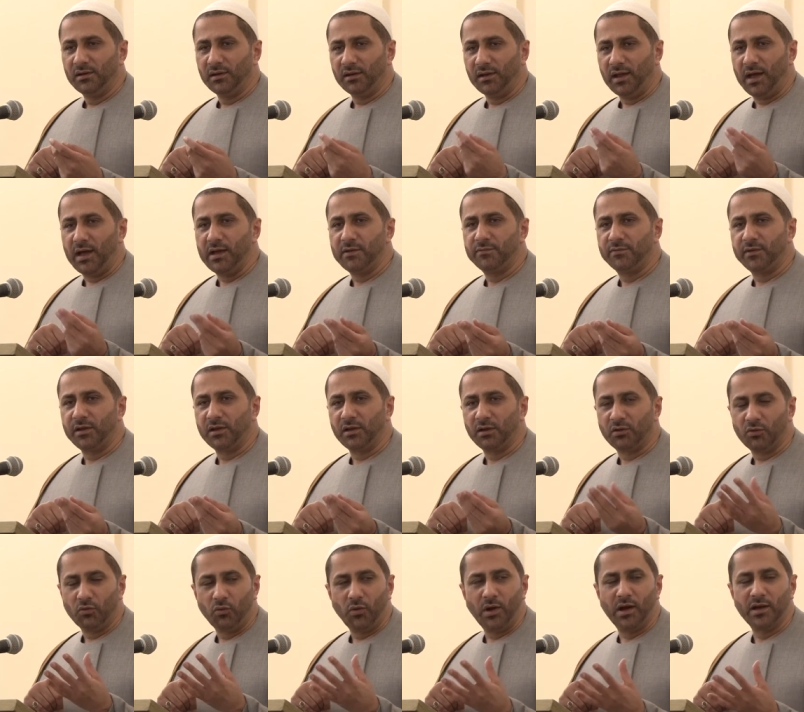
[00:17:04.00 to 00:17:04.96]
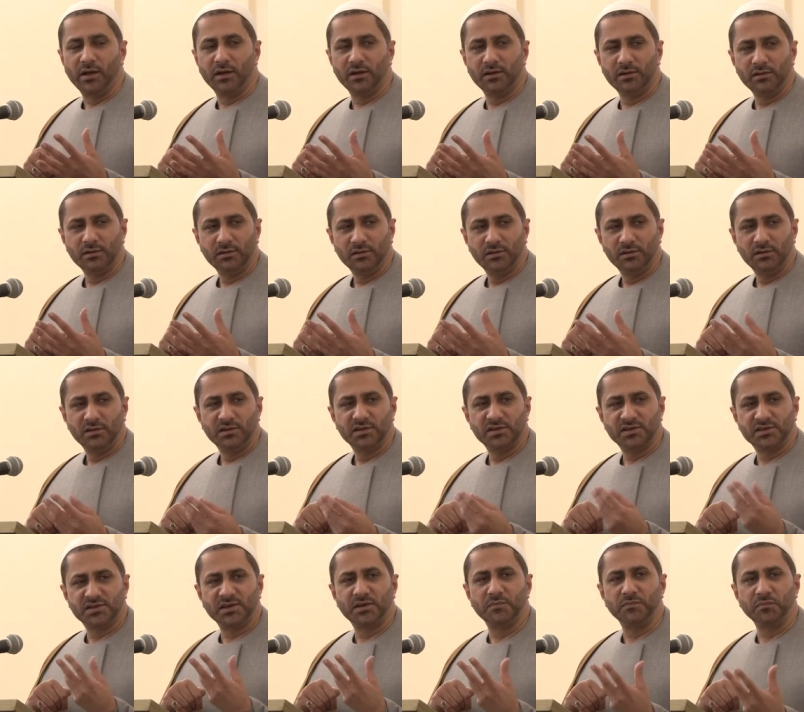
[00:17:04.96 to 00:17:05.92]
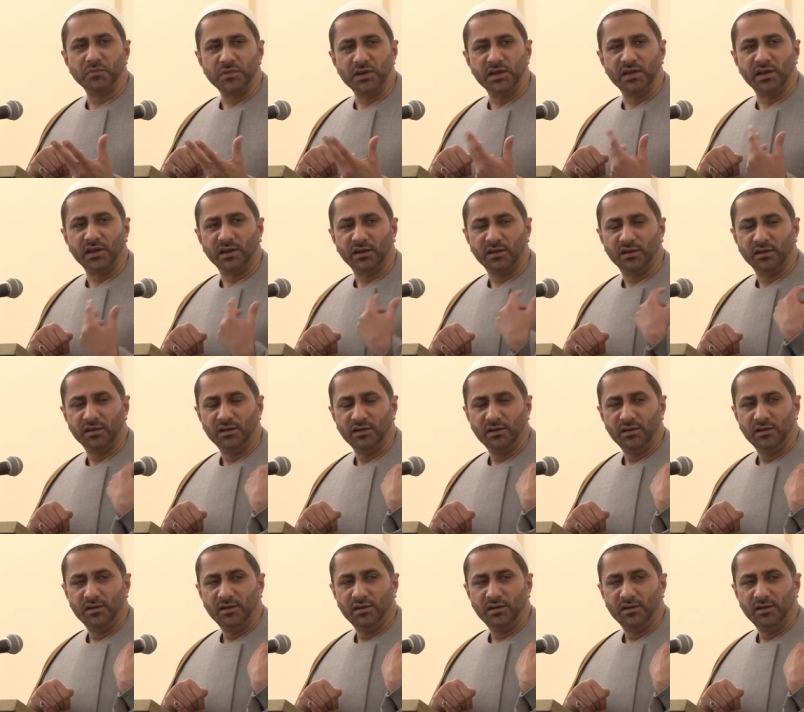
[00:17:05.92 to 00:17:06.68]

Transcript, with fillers: life can acquire some meaning.